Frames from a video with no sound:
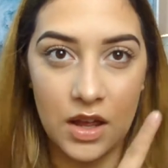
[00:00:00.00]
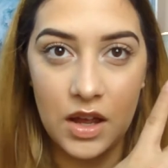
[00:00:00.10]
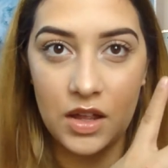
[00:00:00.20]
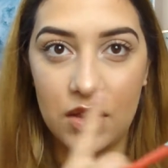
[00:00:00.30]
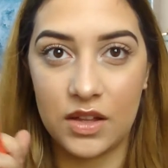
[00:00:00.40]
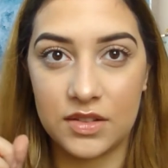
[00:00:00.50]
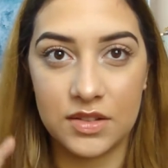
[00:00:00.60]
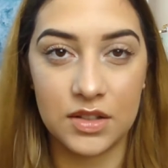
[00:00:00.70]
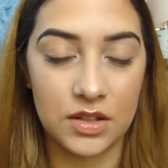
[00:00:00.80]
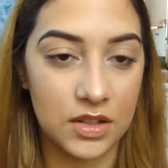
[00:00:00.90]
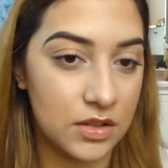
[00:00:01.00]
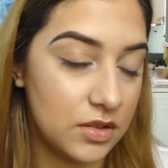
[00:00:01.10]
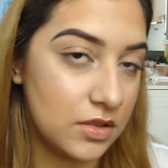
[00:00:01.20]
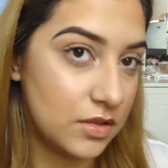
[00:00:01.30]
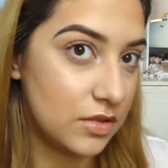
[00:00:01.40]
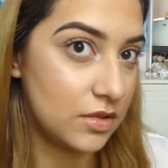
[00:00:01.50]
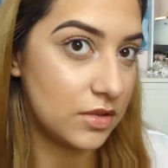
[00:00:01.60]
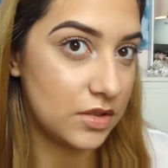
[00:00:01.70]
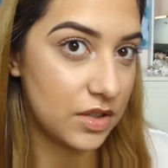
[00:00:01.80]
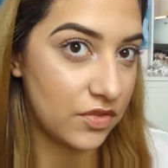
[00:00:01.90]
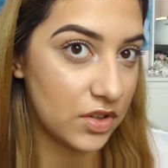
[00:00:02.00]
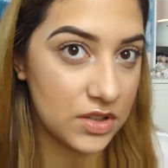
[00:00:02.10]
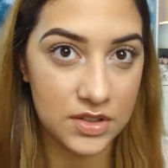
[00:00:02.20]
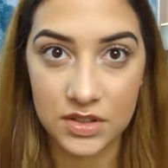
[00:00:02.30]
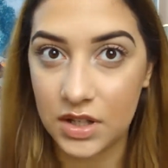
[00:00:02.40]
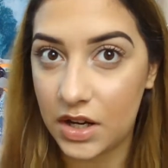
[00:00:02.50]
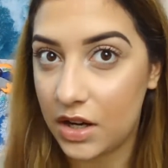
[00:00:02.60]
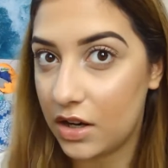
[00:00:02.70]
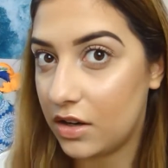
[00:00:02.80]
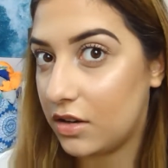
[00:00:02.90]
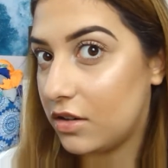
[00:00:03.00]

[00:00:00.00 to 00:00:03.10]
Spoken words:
And that's the little difference there.